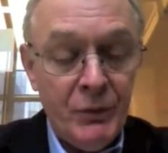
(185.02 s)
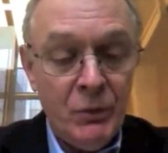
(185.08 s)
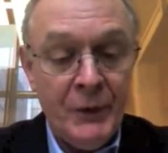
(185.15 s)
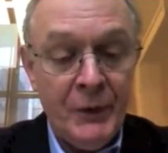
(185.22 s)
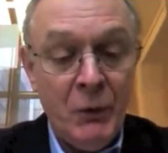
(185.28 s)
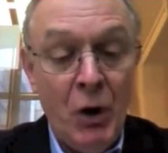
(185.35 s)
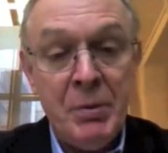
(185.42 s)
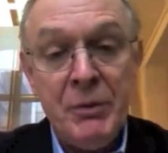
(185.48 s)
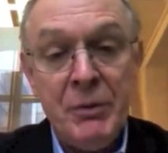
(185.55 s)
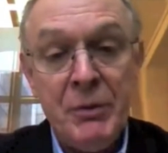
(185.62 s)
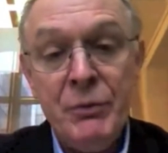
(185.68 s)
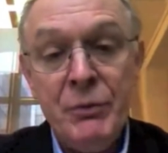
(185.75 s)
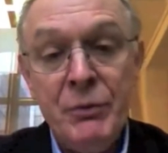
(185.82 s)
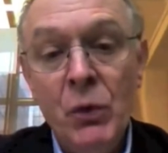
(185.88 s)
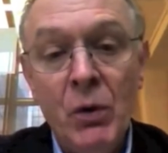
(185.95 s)
what they were
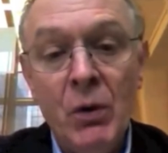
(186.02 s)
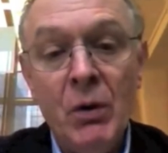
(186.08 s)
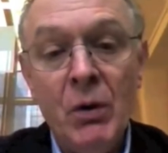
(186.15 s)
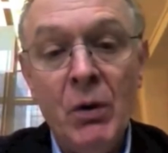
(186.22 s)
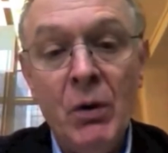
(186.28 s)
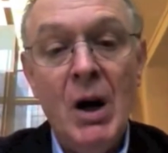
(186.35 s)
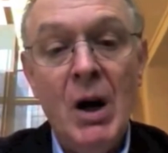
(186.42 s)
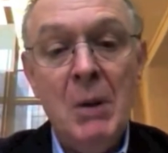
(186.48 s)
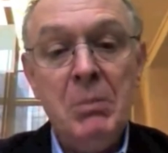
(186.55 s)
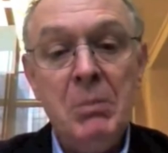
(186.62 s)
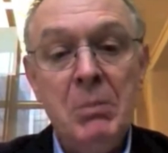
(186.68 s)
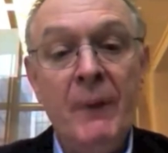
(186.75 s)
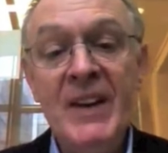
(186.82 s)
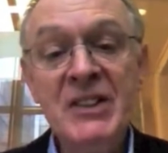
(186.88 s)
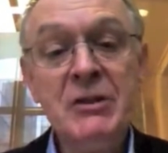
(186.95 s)
before.
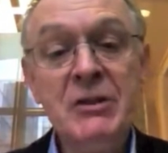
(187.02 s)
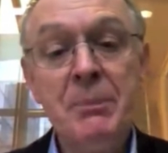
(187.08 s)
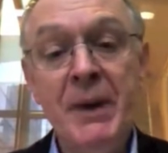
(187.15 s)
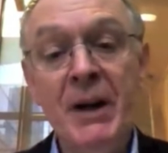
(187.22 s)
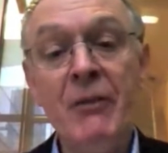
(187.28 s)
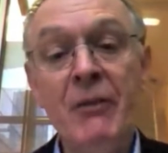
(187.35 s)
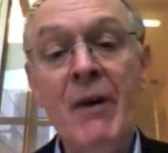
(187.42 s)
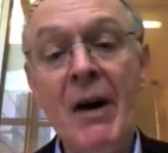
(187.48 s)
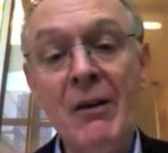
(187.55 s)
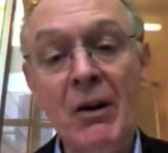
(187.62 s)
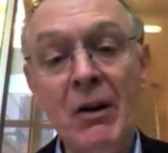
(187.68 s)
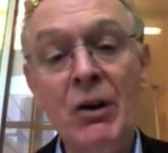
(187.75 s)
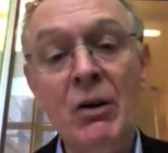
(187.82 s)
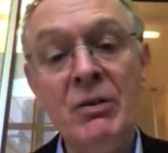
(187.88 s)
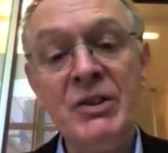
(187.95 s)
But these have been around a
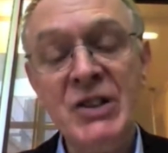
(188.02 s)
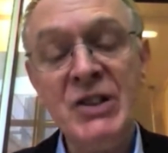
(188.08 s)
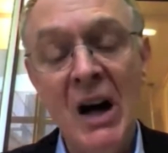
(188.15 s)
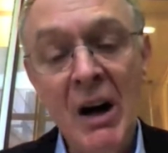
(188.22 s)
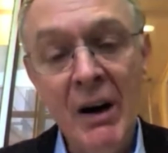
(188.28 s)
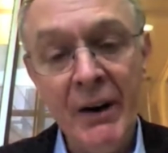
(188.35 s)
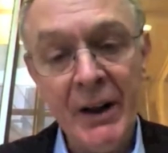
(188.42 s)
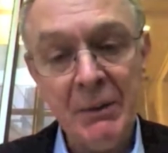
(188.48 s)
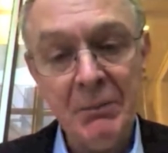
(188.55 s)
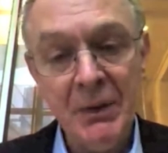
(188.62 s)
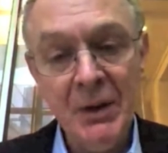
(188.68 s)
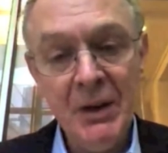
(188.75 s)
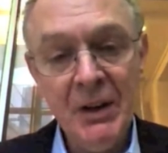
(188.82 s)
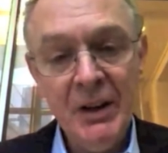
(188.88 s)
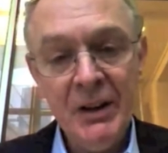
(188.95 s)
long time.
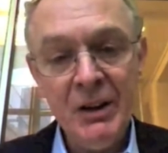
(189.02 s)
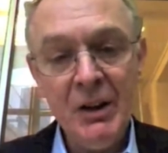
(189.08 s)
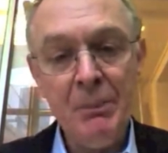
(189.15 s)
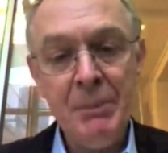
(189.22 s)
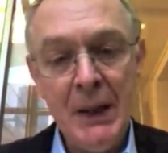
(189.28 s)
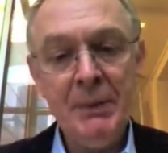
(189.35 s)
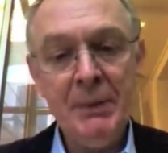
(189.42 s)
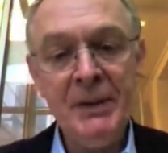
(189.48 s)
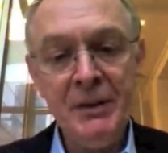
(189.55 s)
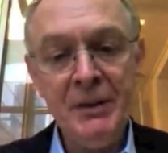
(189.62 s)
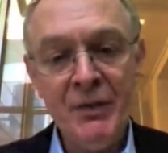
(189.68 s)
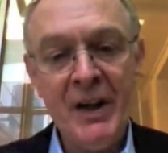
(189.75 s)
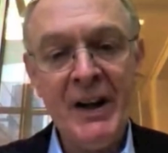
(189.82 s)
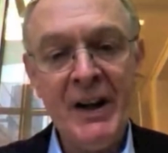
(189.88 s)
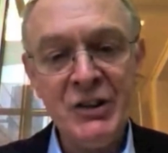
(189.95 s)
People in the financial
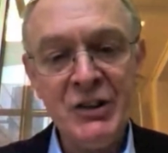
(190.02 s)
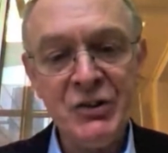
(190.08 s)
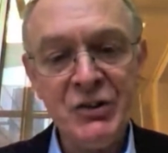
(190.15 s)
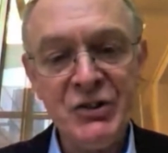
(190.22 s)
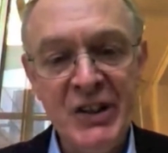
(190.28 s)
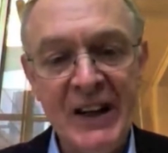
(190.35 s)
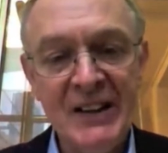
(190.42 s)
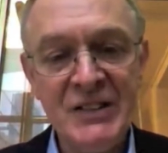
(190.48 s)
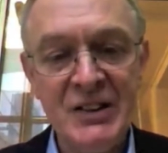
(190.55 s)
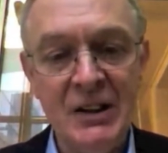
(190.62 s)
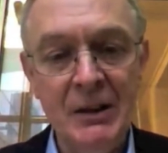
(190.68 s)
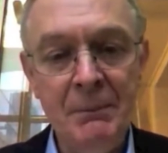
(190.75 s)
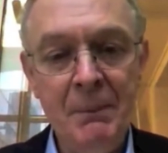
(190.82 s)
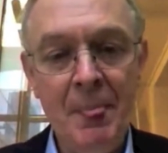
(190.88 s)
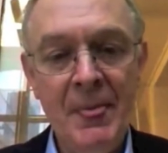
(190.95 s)
sector
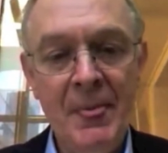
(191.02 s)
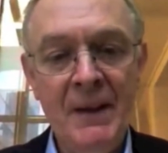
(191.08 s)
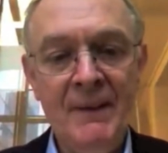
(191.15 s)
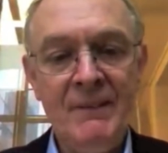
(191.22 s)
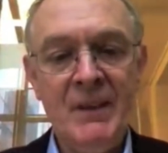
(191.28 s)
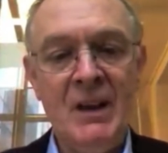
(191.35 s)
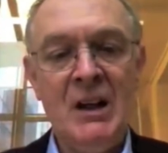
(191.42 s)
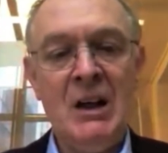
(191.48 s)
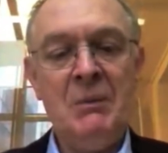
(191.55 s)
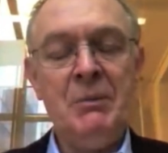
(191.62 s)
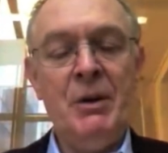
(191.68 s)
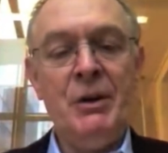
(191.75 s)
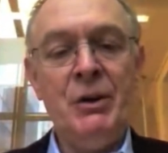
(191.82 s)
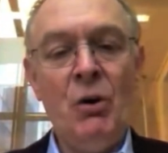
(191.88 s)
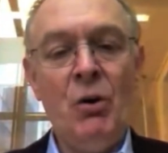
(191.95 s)
were
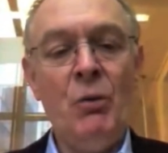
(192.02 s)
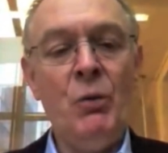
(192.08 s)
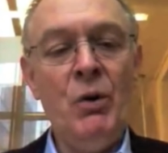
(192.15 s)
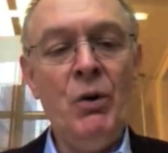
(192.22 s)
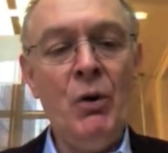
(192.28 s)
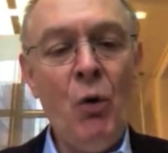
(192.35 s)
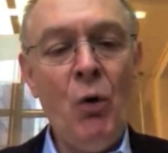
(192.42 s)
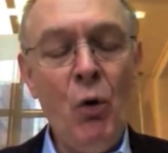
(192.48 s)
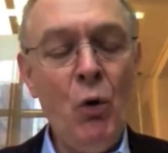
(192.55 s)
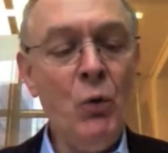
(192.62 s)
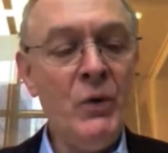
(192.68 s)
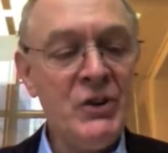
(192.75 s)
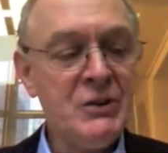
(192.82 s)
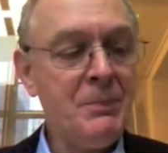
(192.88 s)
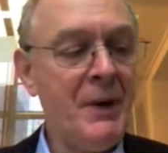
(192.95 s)
always paid very
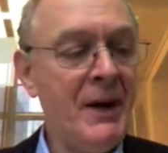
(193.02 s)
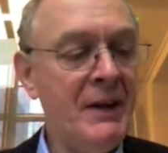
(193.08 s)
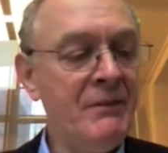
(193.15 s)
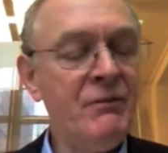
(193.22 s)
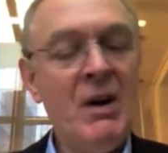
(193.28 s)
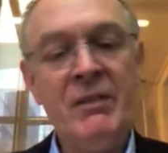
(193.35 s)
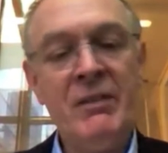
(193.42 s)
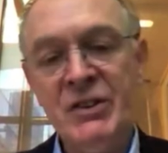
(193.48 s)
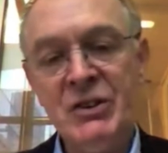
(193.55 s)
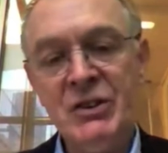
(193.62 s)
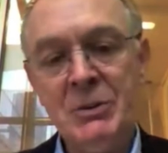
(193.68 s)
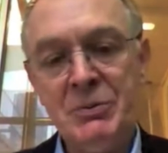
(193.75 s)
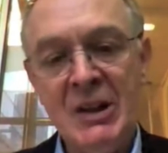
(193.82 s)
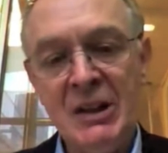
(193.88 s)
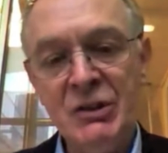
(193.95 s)
substantially
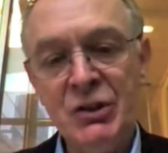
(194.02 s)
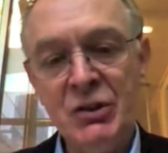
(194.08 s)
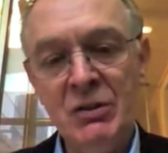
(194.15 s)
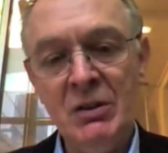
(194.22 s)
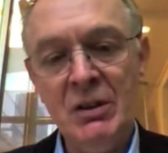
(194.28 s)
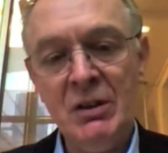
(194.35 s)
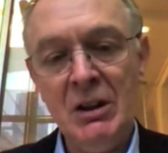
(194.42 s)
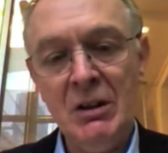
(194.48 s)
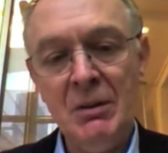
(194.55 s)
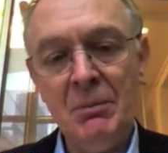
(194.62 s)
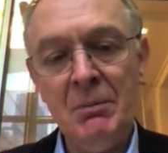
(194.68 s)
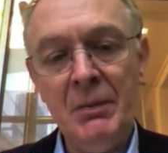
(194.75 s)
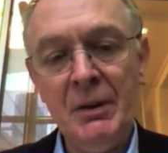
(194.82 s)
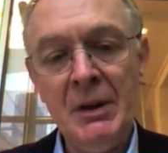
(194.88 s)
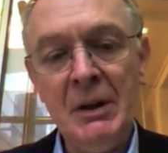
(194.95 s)
more,
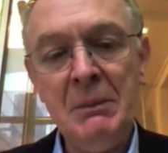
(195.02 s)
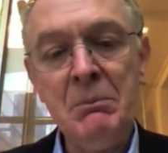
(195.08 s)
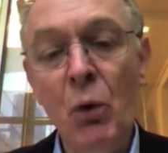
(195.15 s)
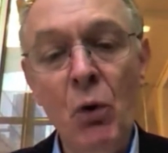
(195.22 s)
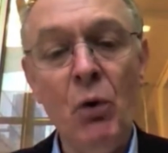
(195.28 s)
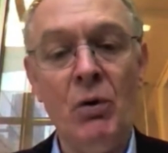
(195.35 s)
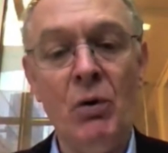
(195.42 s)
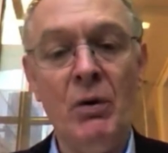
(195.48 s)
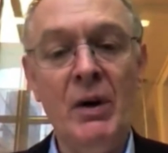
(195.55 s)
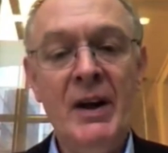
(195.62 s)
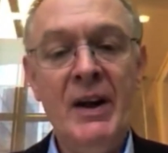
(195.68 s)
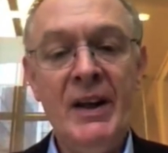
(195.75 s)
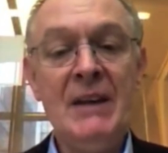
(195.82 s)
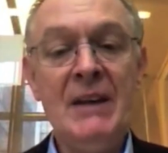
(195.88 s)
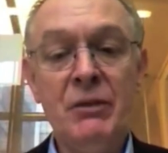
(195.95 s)
even though,
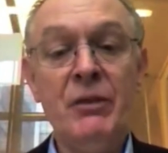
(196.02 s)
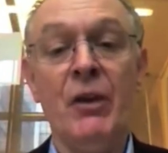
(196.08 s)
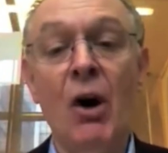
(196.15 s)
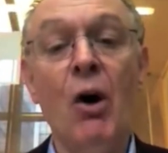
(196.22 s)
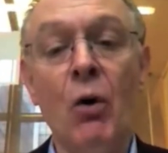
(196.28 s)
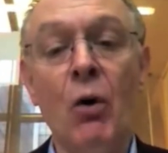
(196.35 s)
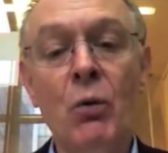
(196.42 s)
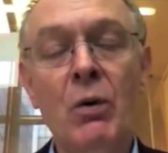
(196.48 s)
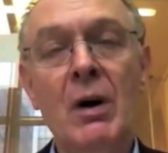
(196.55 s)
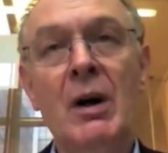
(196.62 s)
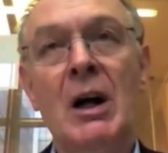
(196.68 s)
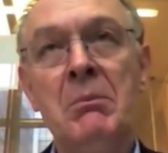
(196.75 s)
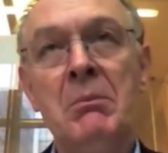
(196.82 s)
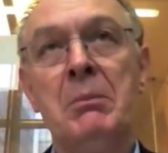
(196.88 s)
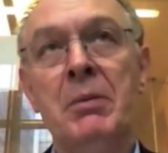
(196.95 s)
I remember
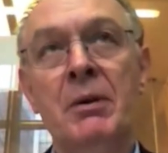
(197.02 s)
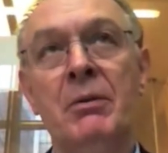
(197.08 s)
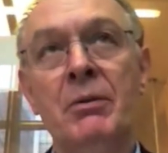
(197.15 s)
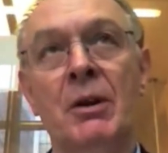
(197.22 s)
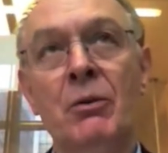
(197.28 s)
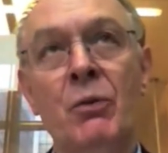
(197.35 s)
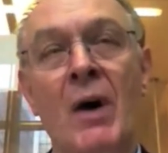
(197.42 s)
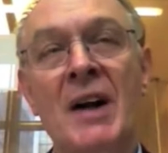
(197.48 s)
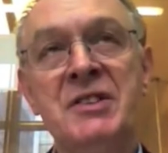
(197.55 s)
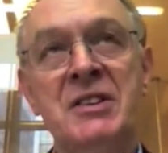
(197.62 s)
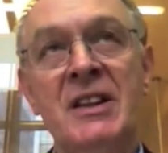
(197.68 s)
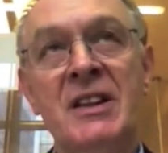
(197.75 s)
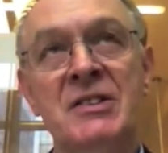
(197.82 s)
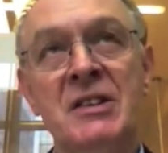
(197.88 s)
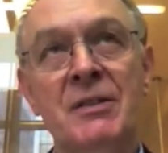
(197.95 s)
writing this in the first
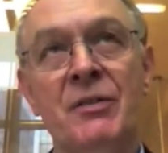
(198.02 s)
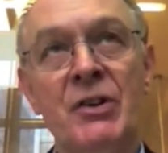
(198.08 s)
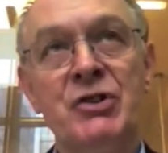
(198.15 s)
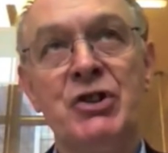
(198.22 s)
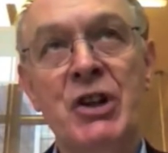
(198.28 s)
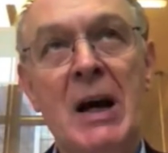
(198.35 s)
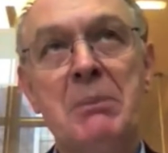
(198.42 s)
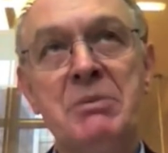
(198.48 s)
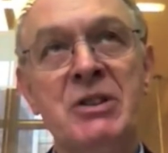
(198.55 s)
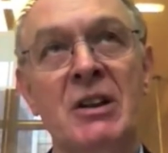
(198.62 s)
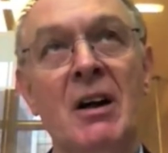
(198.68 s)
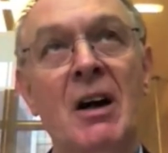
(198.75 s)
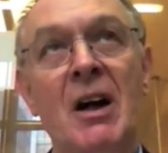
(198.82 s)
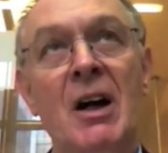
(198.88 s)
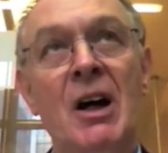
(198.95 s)
chapter, there was
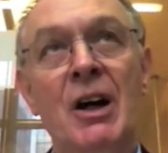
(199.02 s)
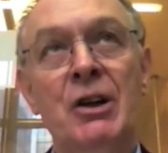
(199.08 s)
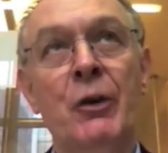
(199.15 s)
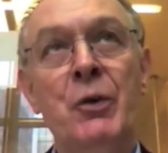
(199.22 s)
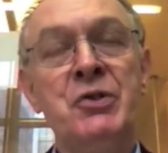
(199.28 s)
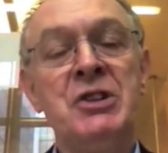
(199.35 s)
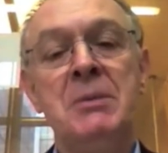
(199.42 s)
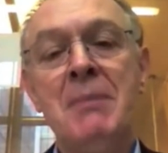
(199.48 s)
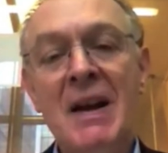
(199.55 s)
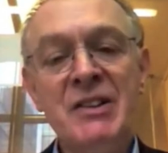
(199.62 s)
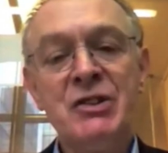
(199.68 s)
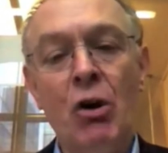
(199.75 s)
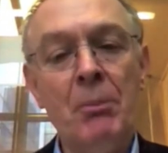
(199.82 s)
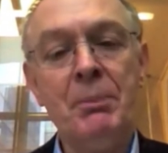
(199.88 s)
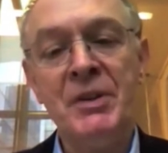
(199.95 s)
immense competition
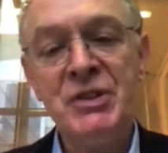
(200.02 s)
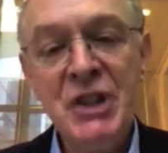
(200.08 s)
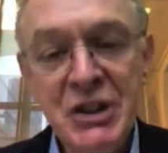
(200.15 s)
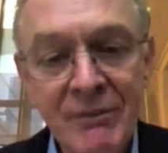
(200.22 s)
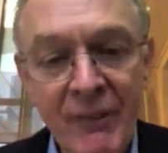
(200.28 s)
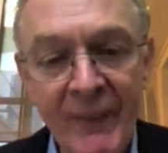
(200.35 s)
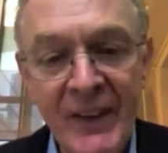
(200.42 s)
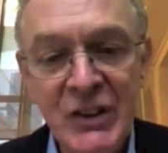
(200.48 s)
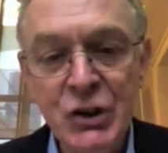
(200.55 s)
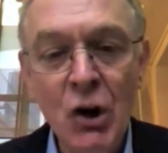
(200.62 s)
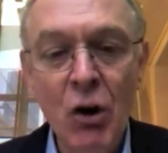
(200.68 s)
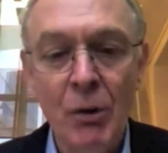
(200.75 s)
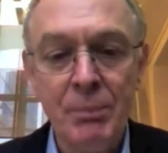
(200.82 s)
for these jobs.